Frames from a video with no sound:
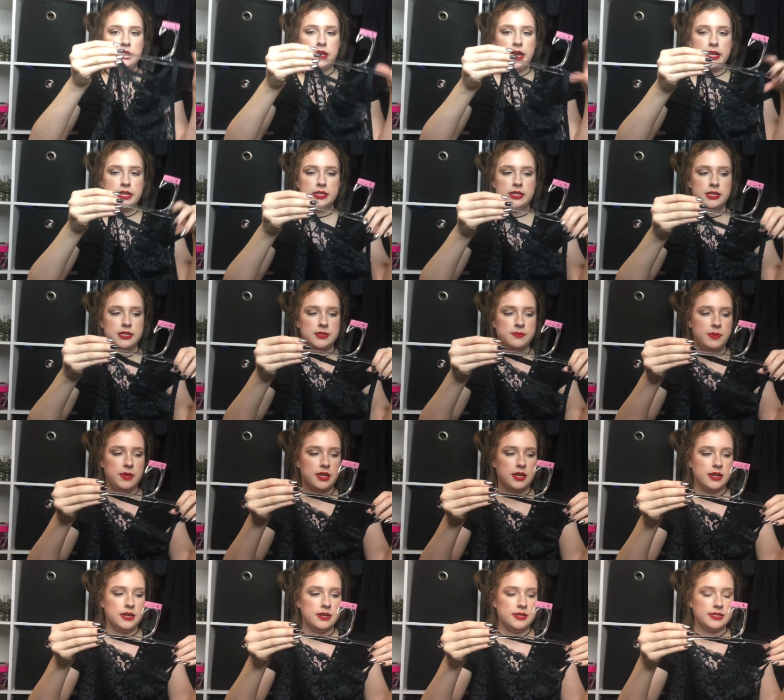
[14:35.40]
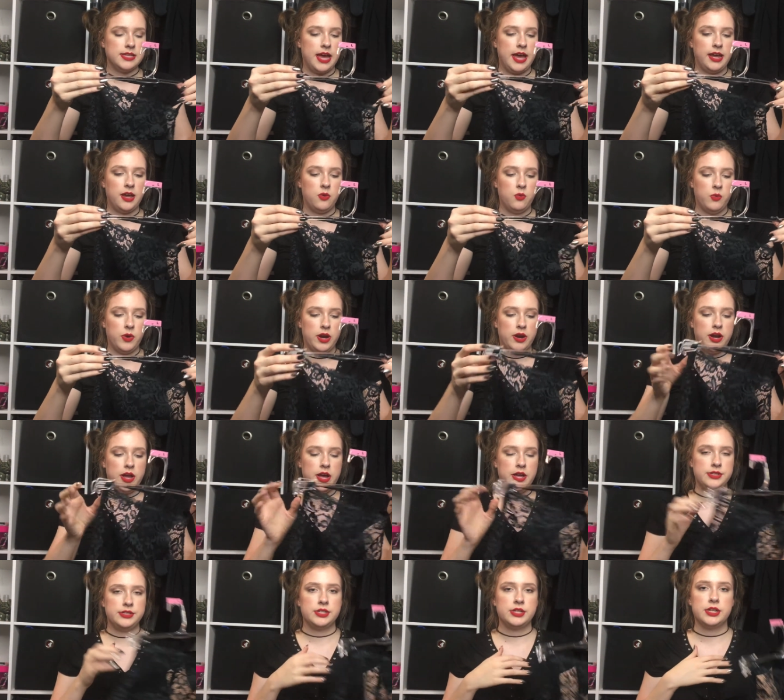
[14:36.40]
liked this because I can wear it
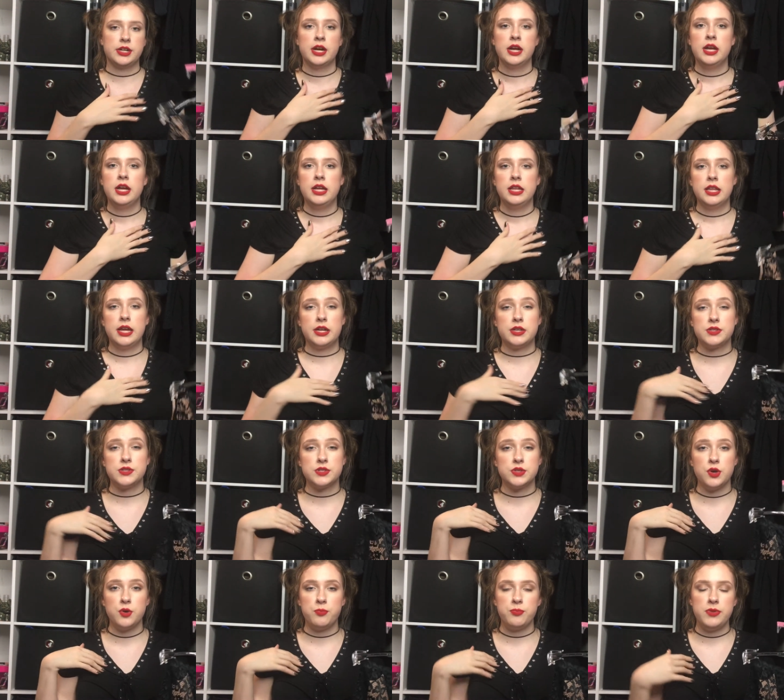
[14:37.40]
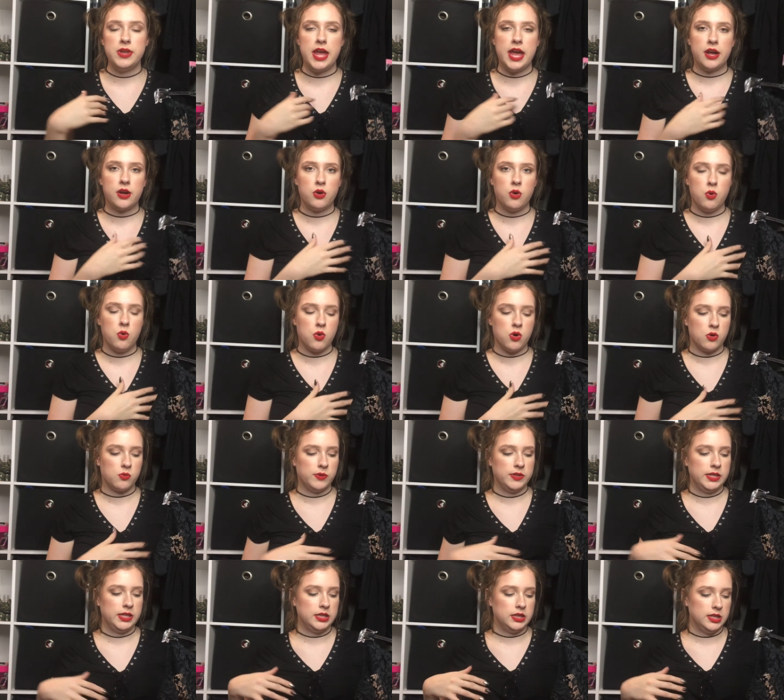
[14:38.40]
under like scoop neck or
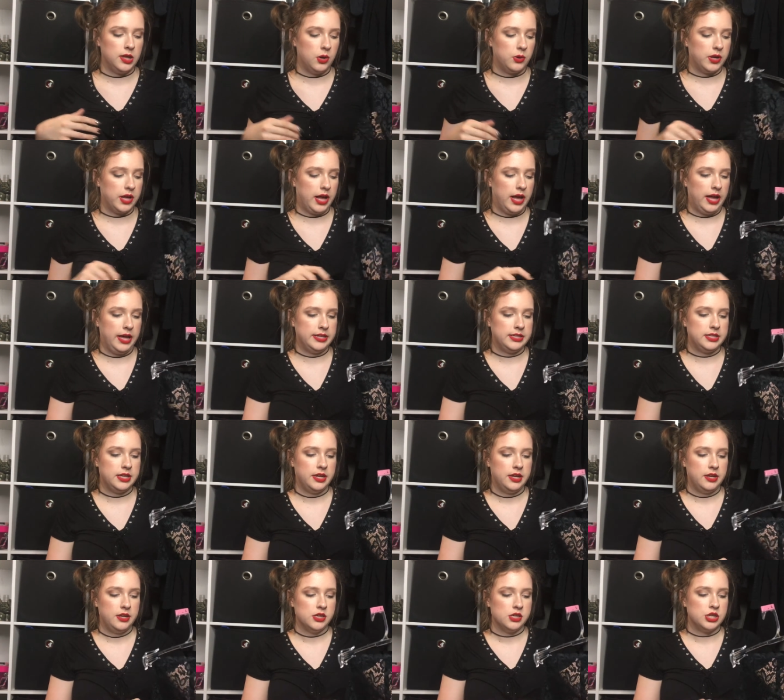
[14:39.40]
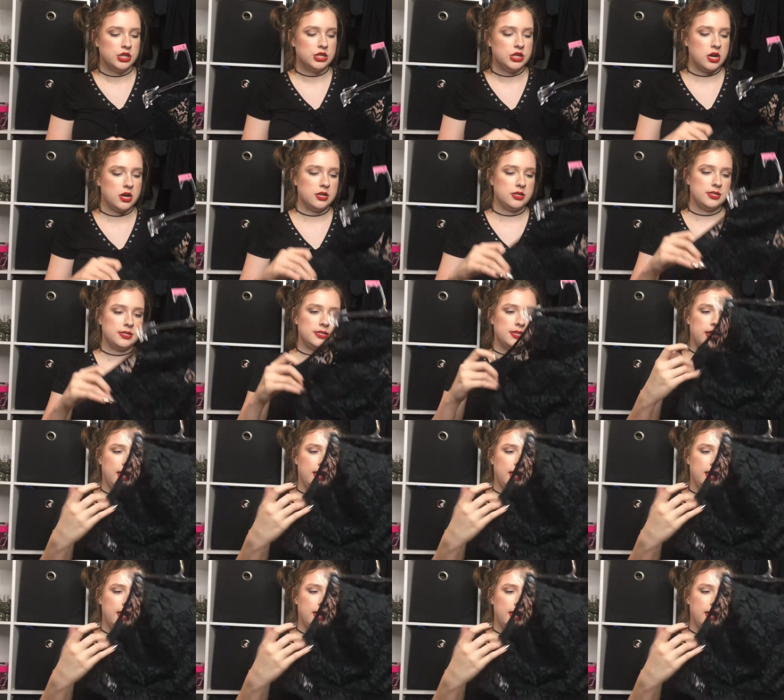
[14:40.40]
really low cut shirts